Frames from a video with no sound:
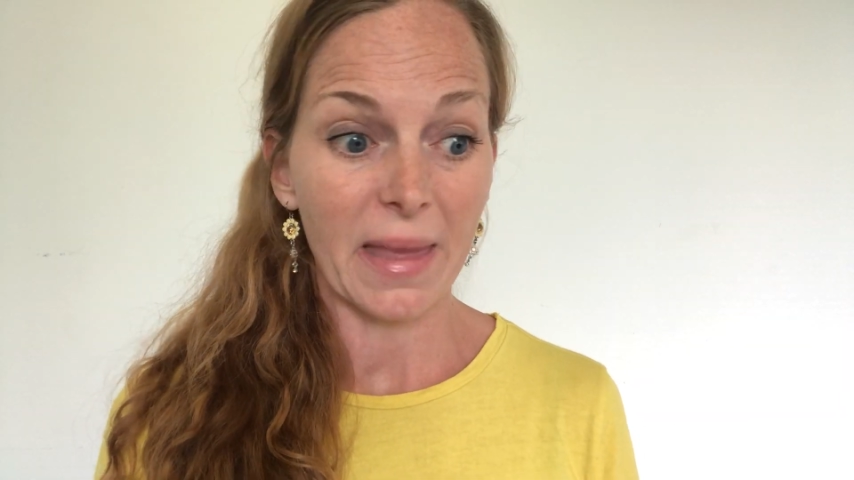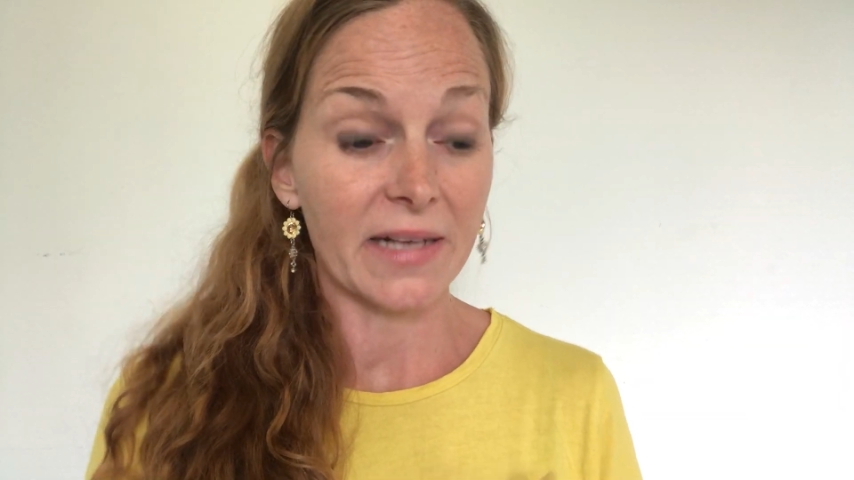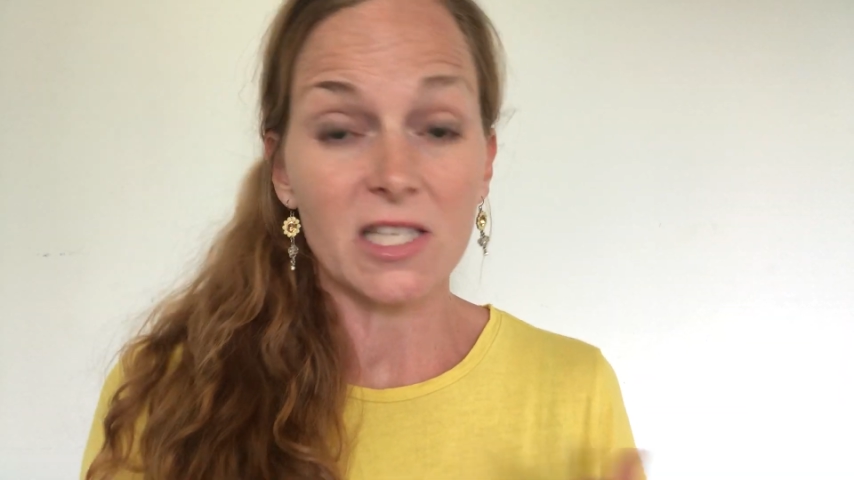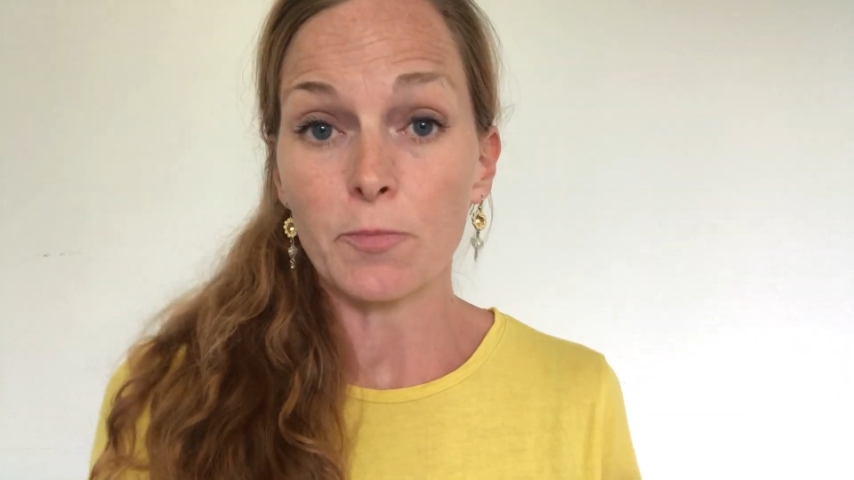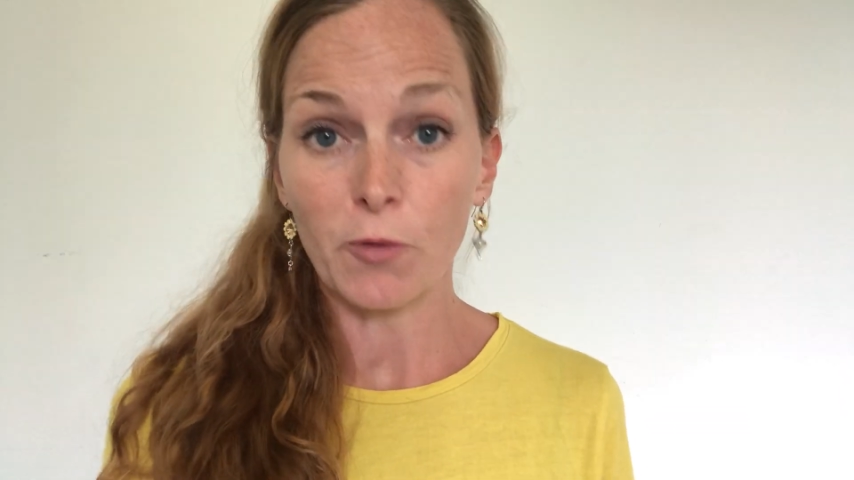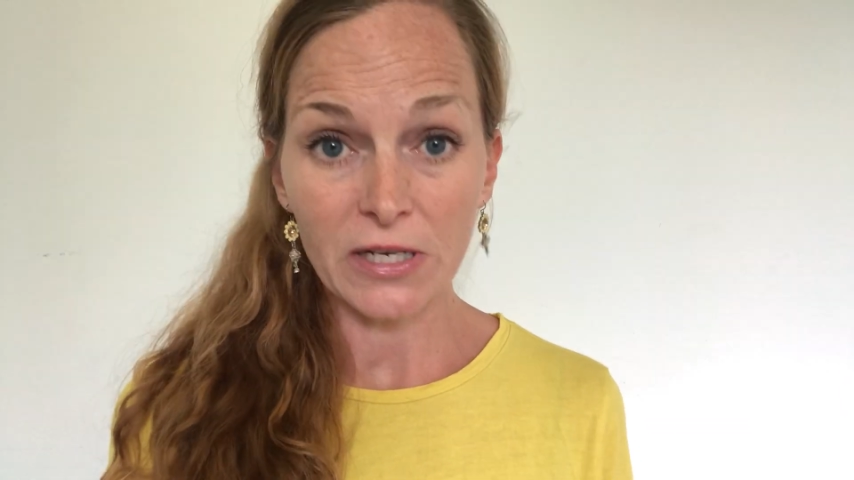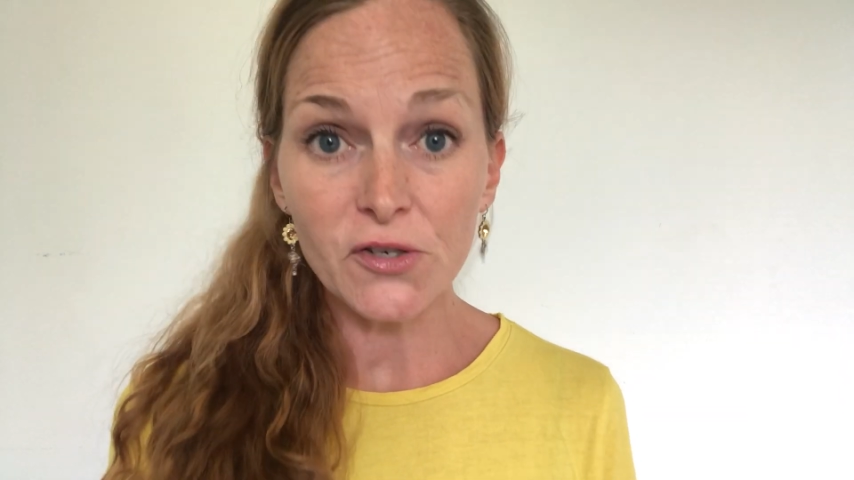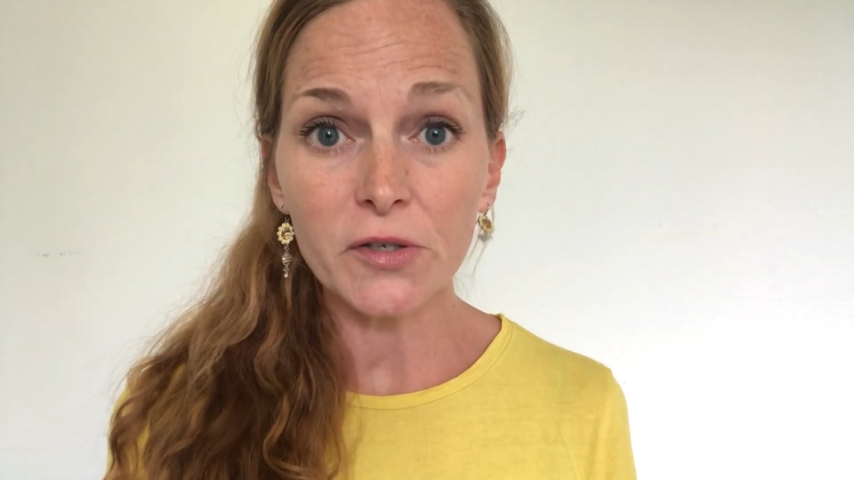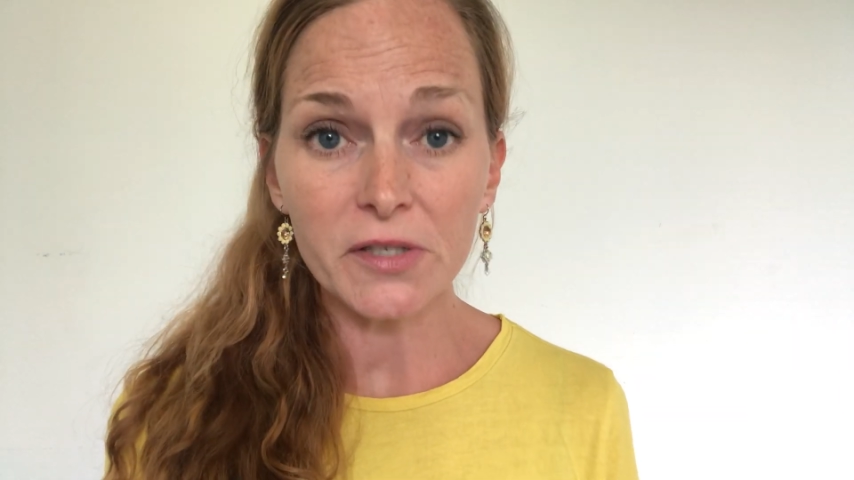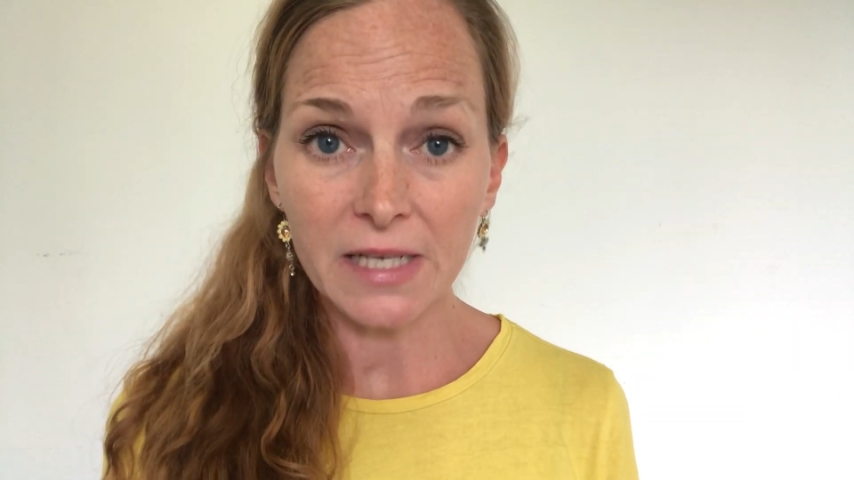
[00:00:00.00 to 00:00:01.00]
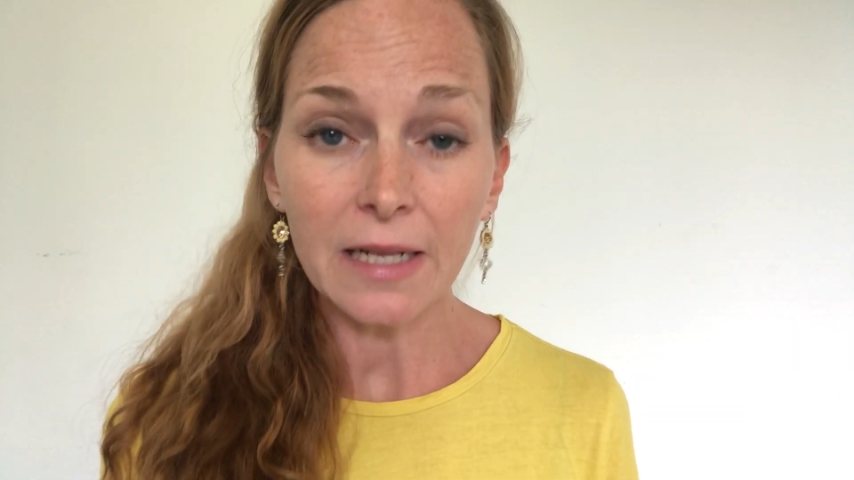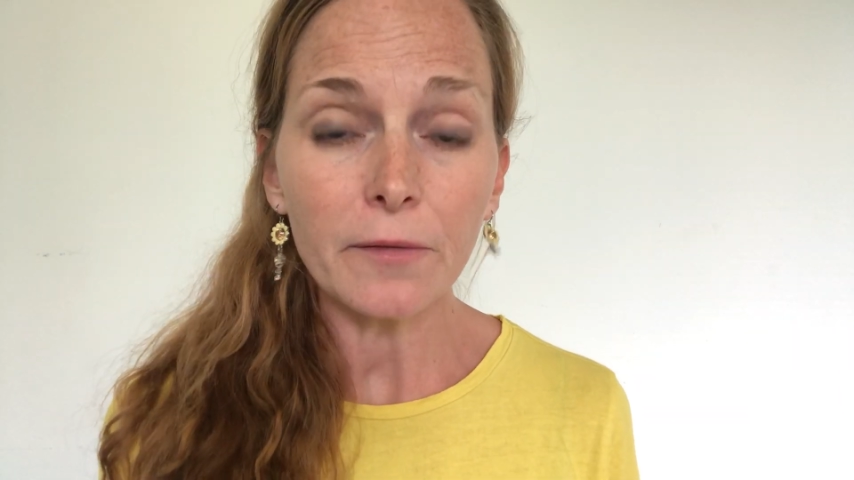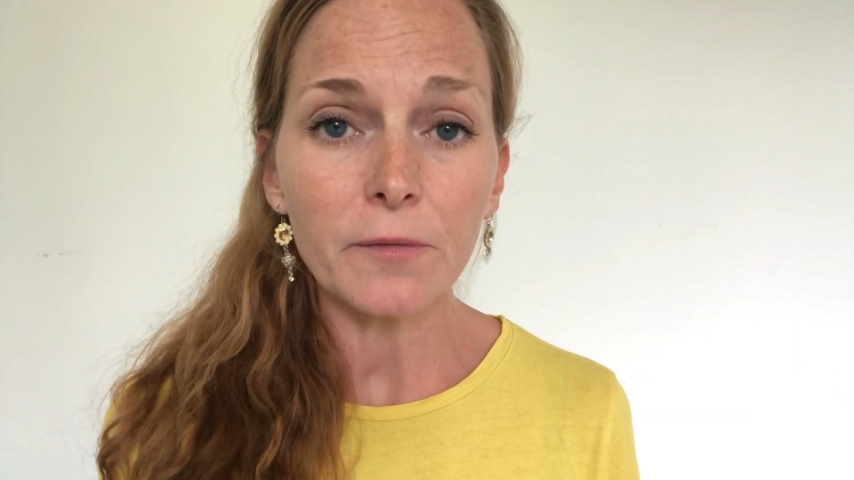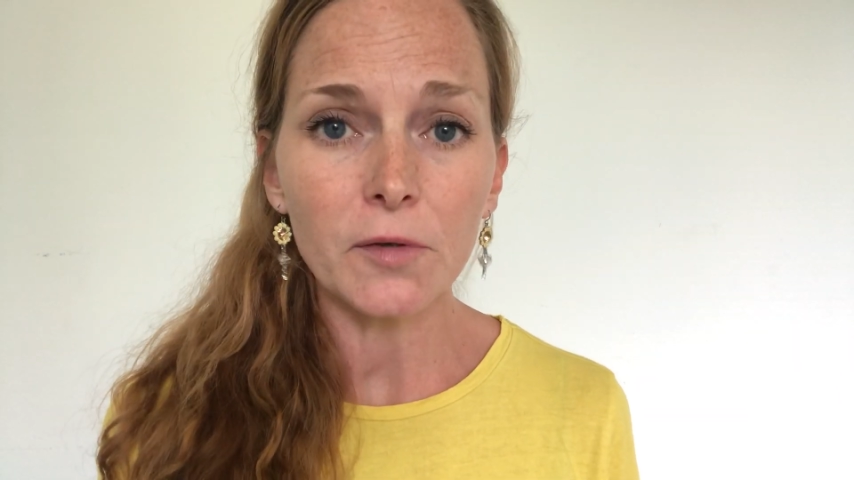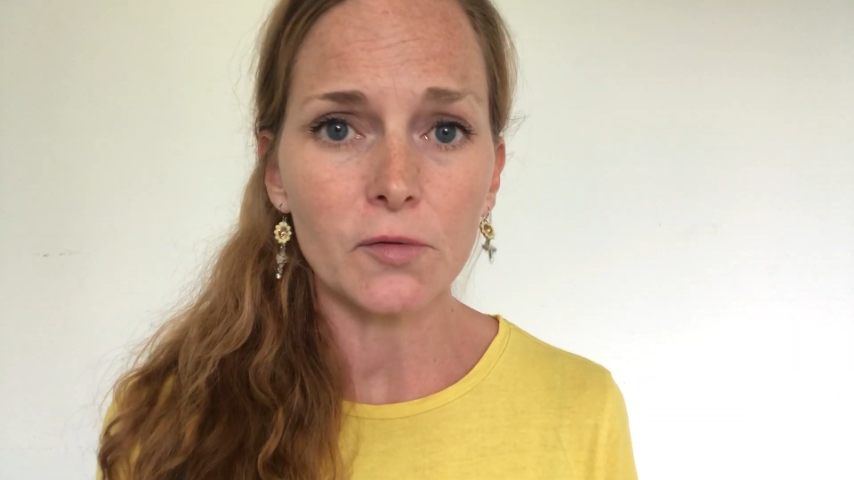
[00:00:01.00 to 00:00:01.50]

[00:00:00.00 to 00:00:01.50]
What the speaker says: express yourself,